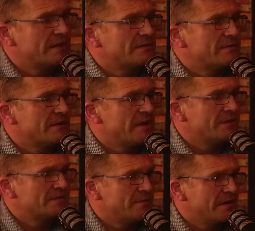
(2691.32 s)
that I had to be an
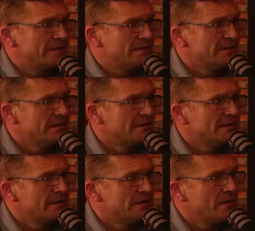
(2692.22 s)
honest man.
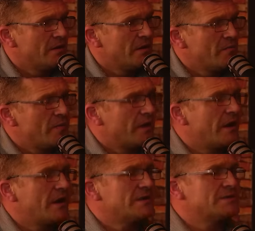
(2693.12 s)

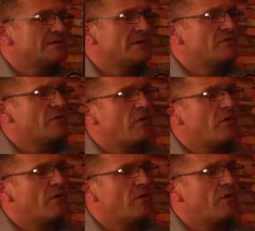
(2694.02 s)
Because in